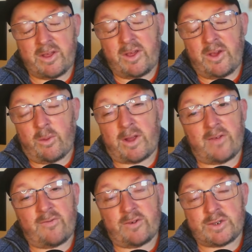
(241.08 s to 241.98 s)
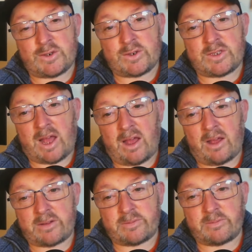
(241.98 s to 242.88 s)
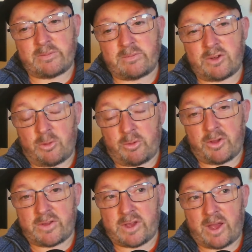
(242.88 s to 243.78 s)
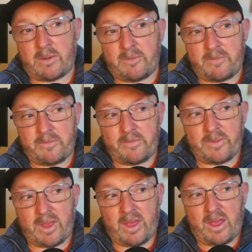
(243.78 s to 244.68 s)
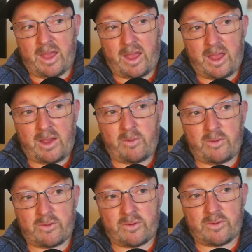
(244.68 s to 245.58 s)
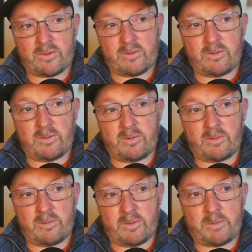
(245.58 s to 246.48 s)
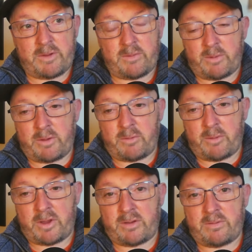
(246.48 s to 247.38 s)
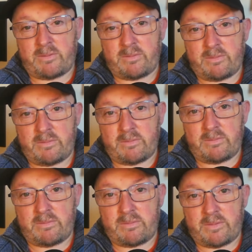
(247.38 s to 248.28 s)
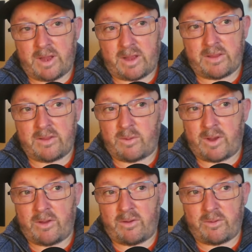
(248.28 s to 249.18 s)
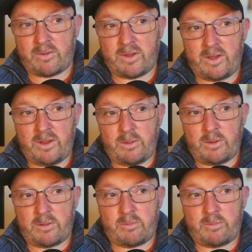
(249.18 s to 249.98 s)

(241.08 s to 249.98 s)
when I first joined that a couple of years ago, it was just women, 19-20 year olds with